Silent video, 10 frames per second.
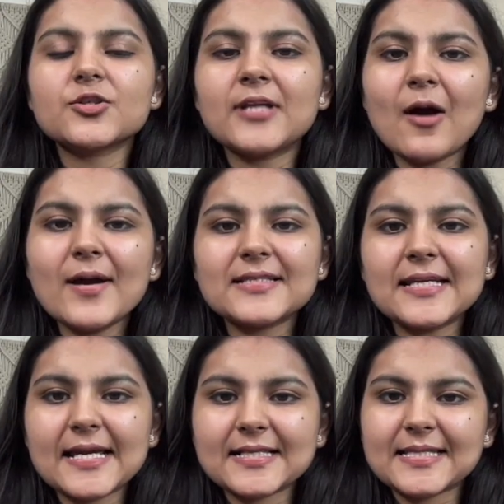So now as the
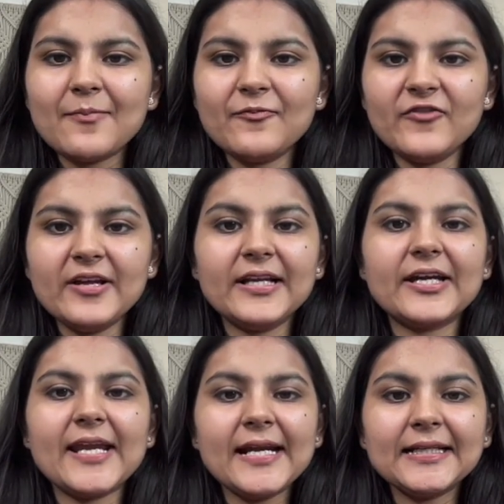next step, we'll
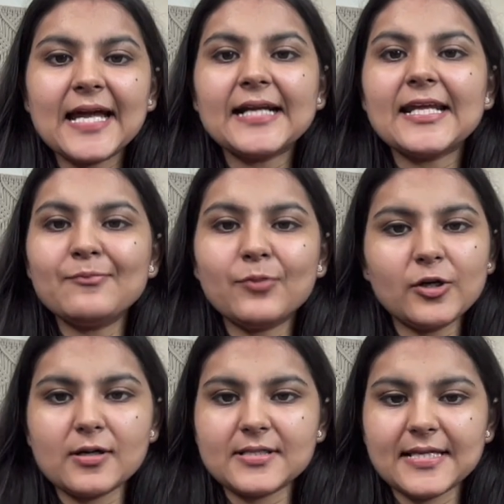create that
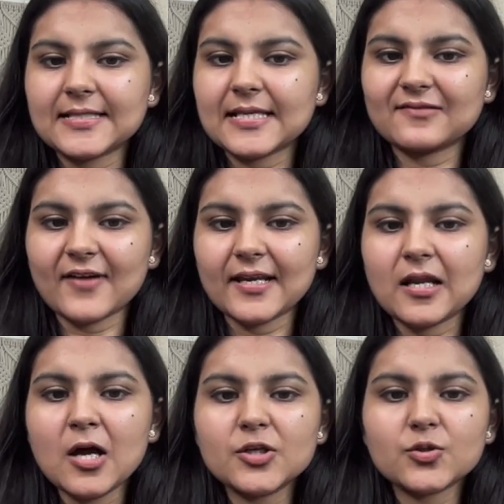input.css file.
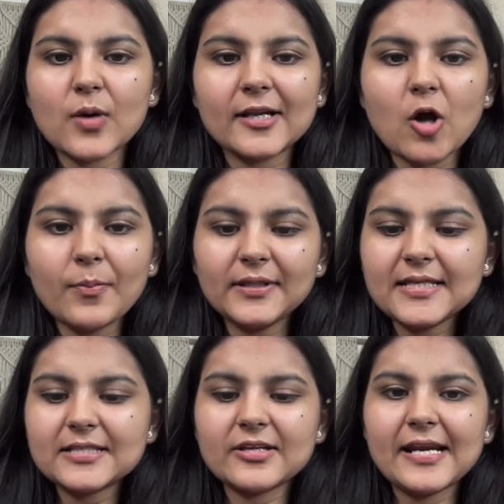So I'll copy
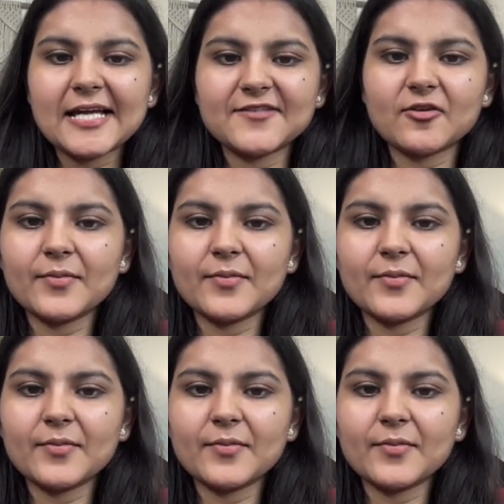these three lines